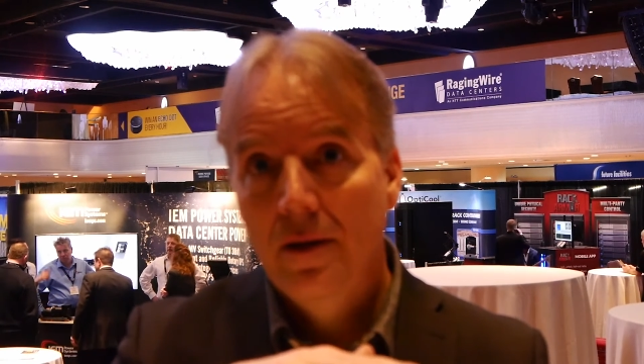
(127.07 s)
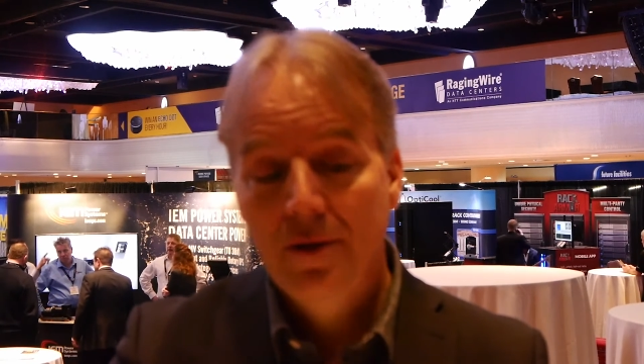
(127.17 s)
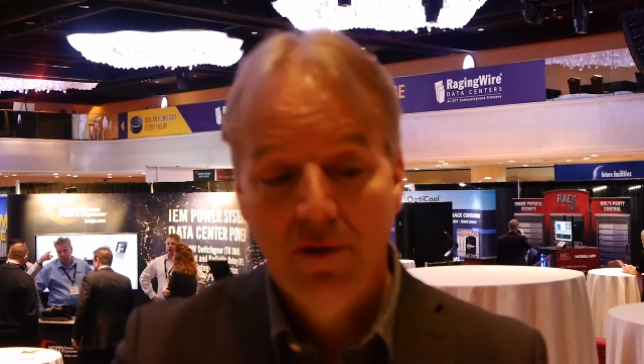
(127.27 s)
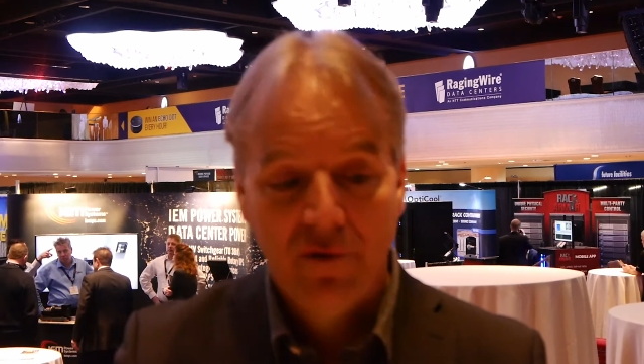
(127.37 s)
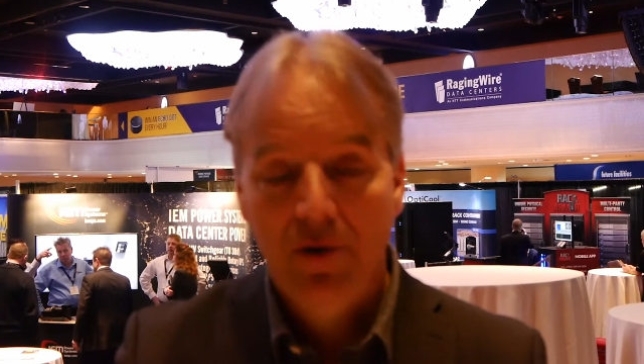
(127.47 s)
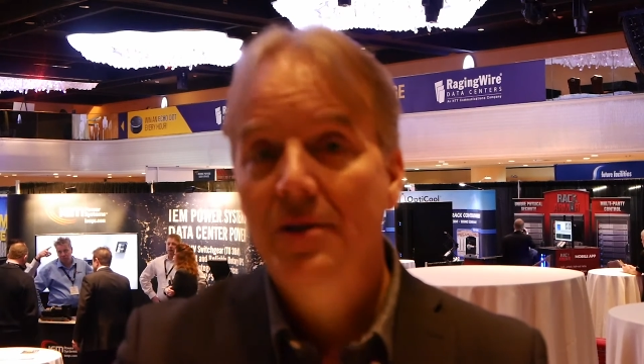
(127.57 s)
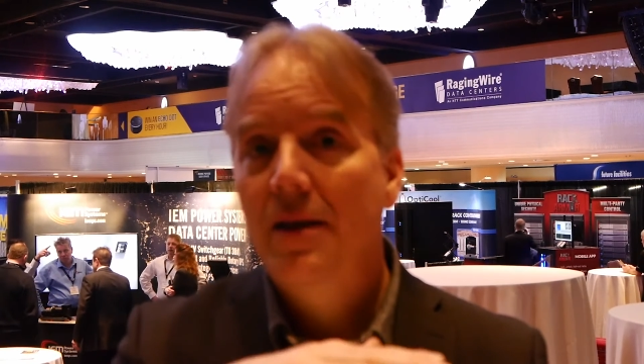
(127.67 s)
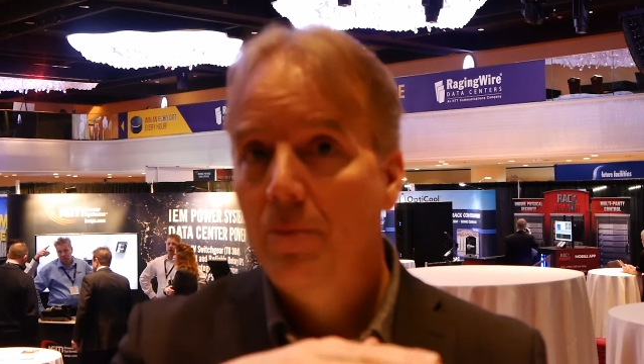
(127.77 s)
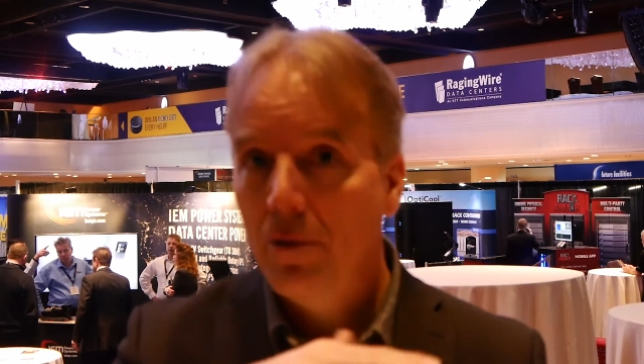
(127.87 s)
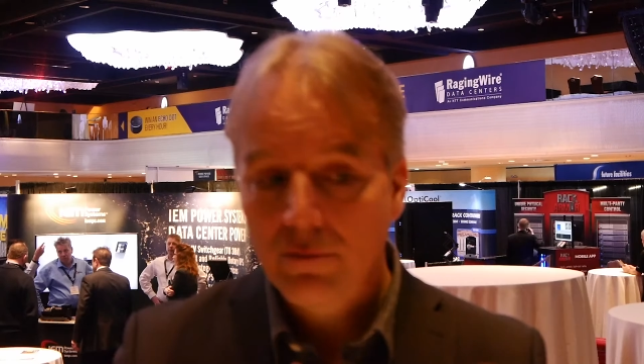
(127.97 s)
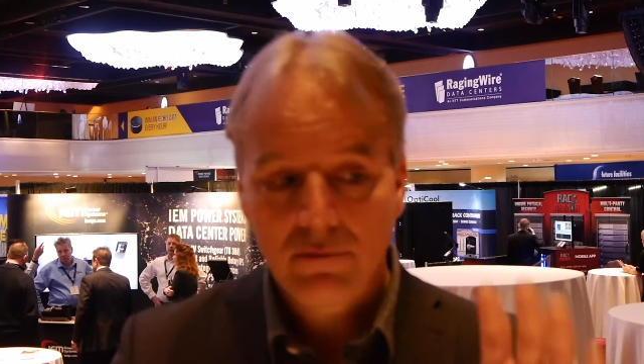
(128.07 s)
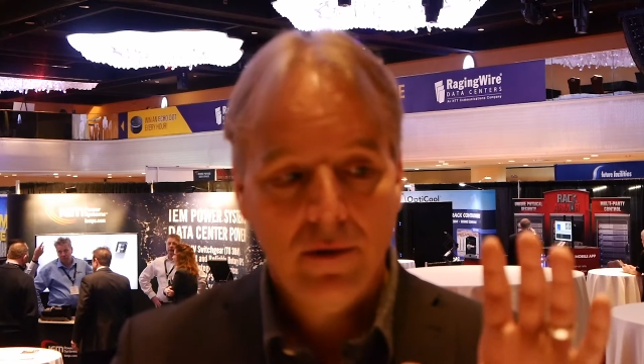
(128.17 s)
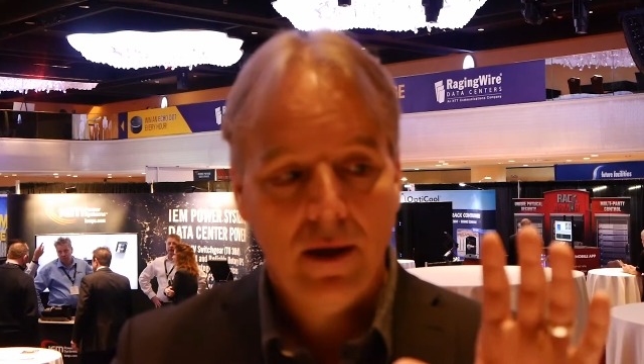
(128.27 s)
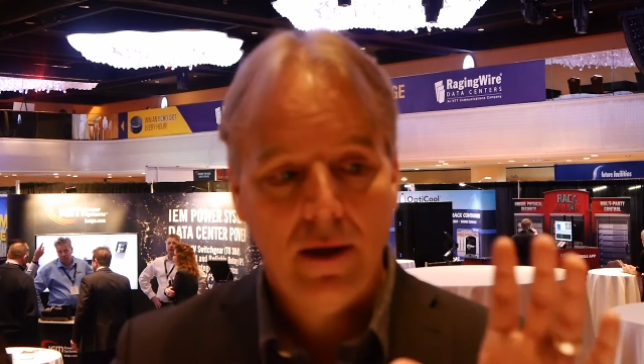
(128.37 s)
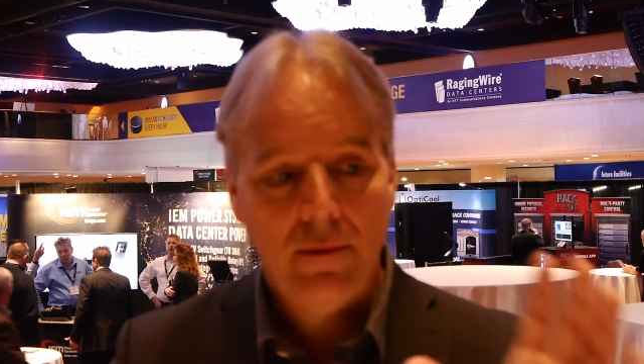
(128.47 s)
So for example,
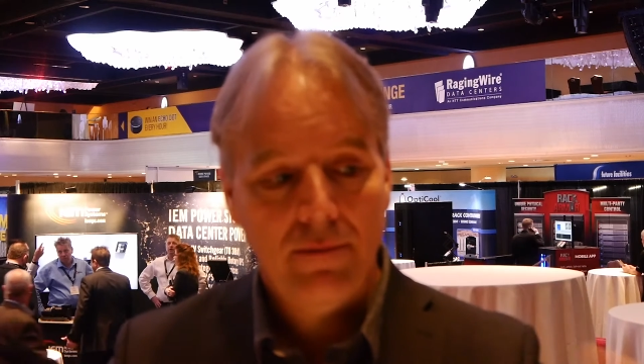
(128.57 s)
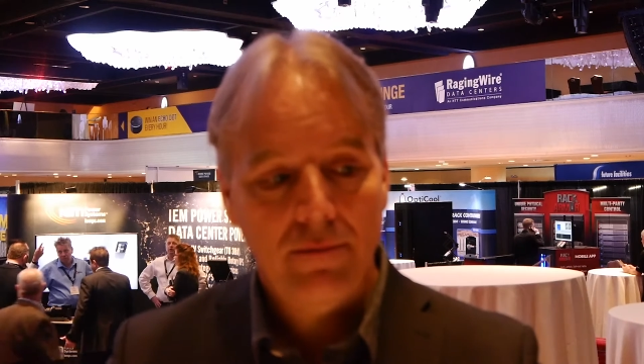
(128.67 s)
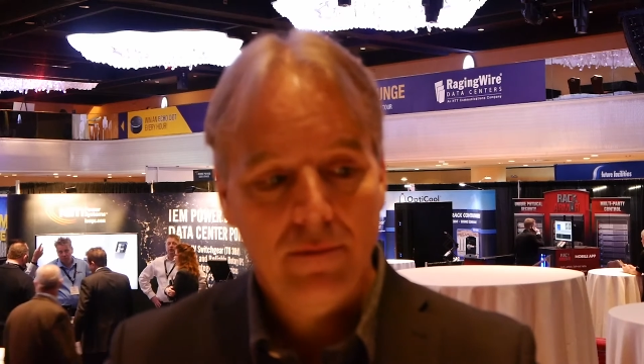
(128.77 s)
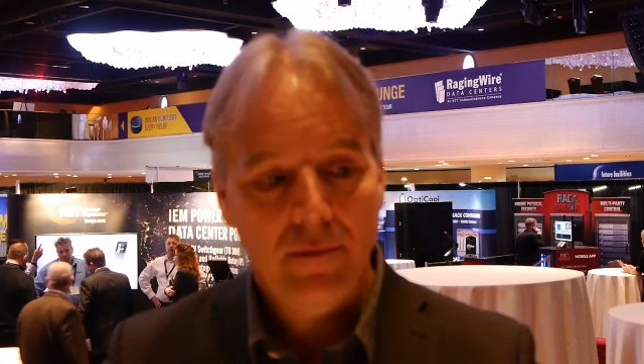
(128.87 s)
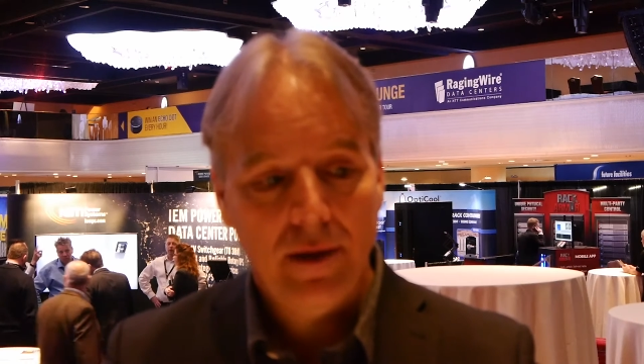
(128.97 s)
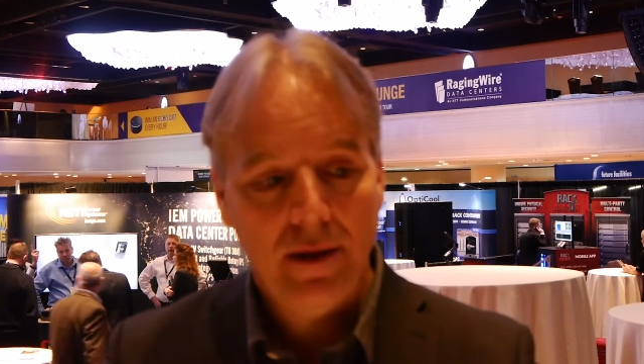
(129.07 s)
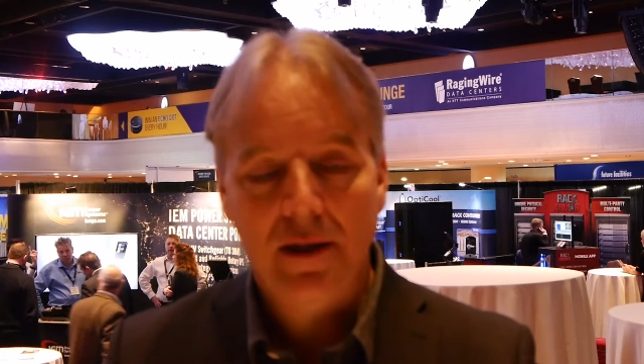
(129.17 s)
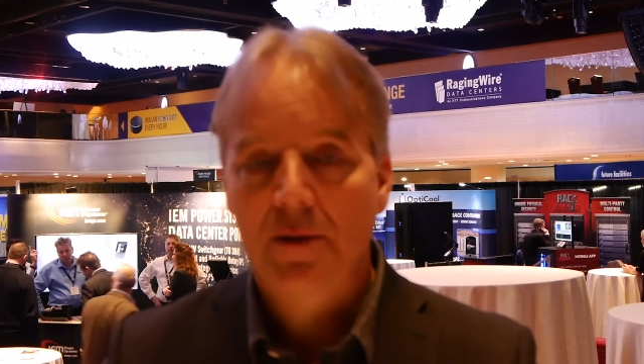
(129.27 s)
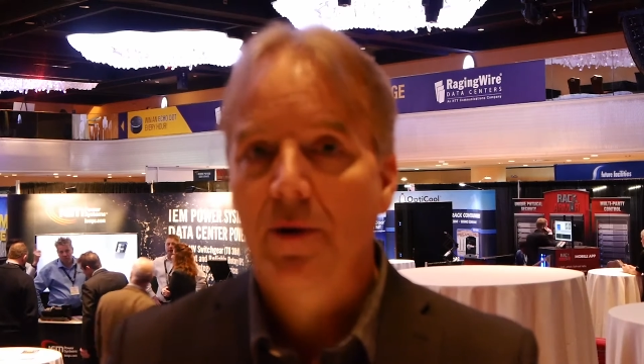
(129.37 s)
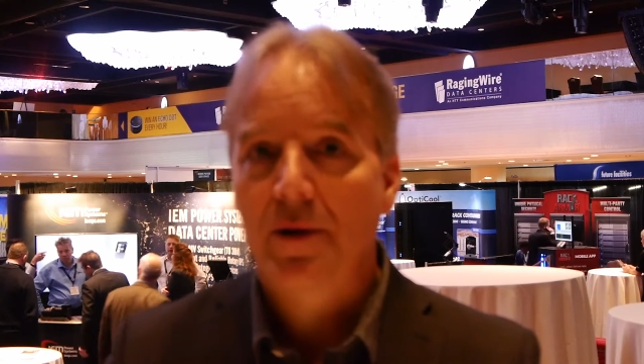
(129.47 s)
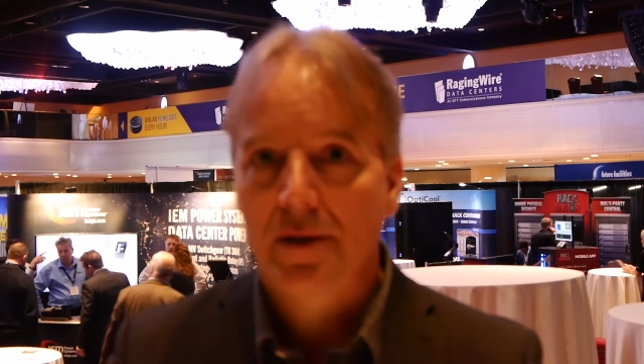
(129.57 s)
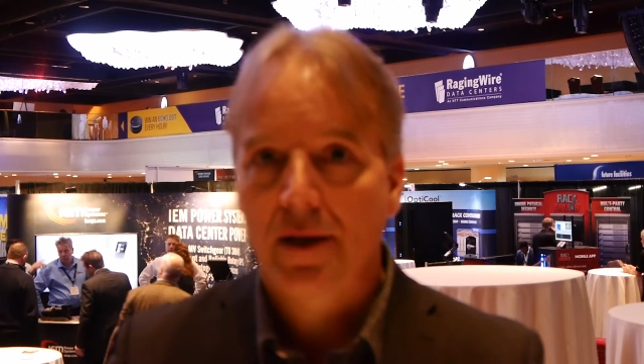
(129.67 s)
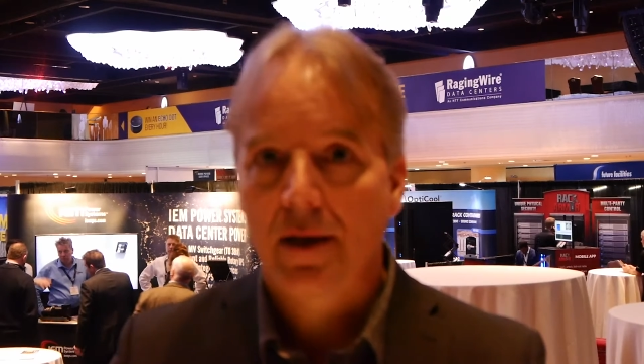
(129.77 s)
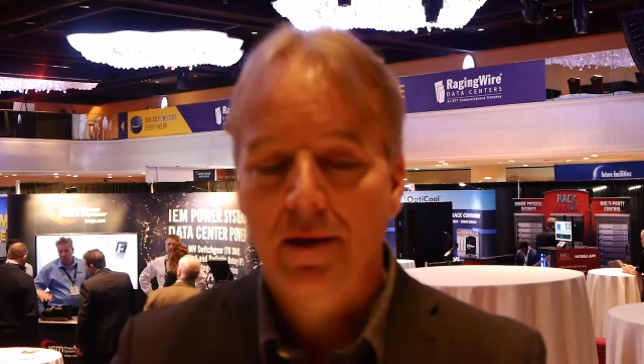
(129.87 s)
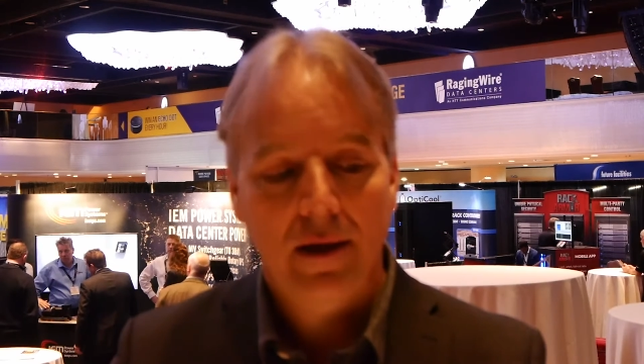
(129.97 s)
um, in the experience
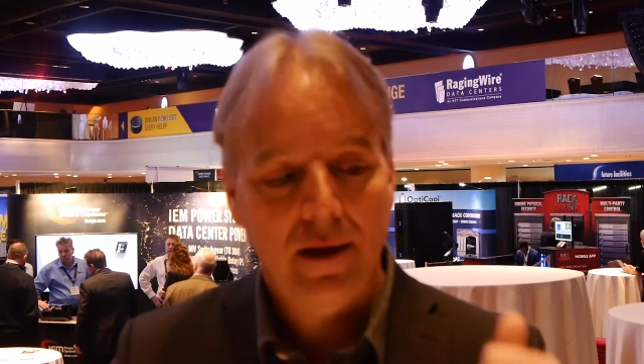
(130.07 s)
side,